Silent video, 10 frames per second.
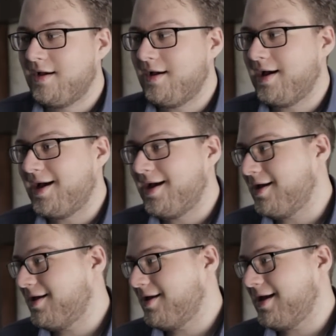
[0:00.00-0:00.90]
Uh,
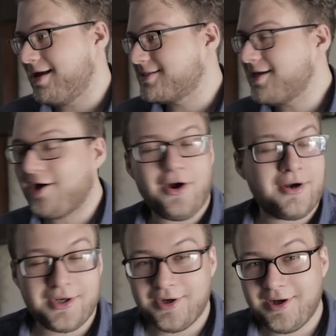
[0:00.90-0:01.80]
it's not
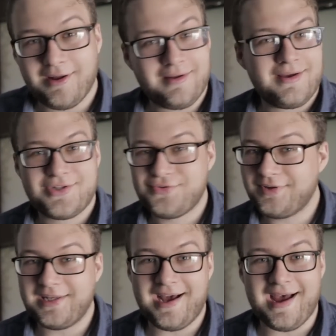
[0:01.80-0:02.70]
hard at all. It's
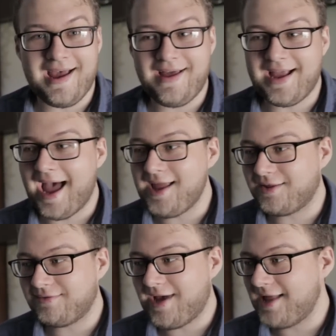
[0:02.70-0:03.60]
really not. Like
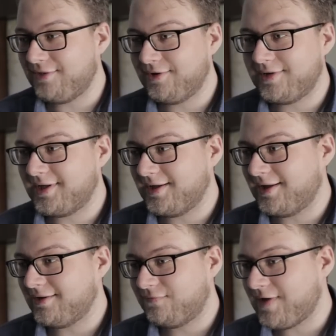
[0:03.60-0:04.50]
I, I learned it
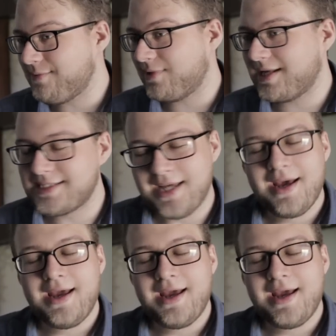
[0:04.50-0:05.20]
in five minutes.